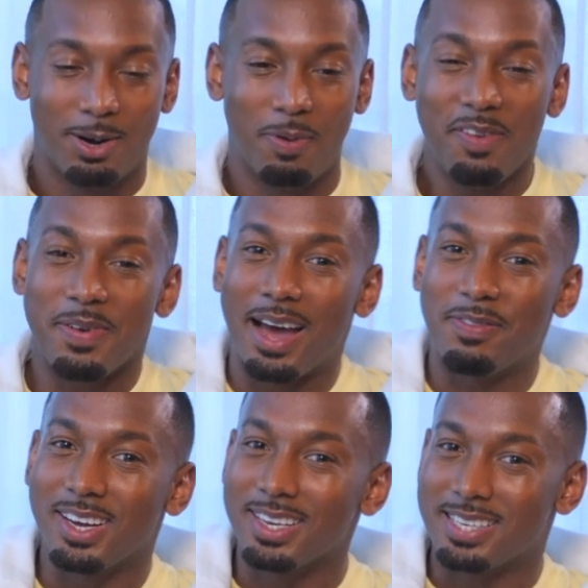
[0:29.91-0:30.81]
We've been
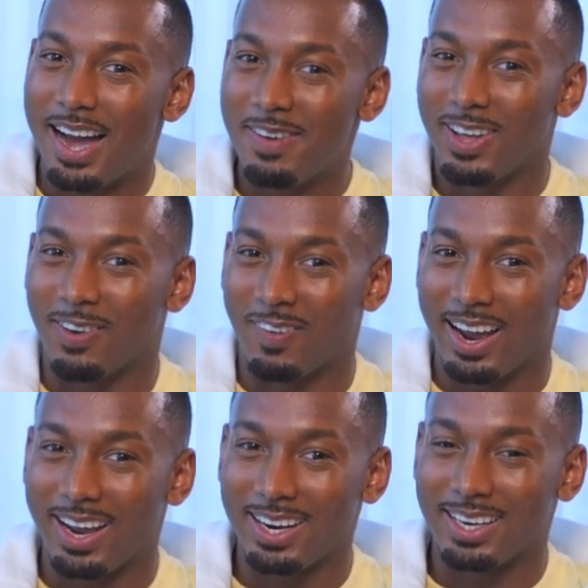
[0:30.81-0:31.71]
having a good time though,
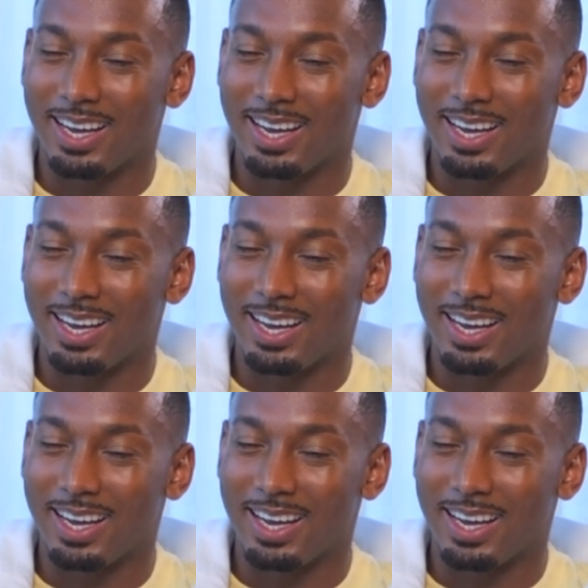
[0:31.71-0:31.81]
right?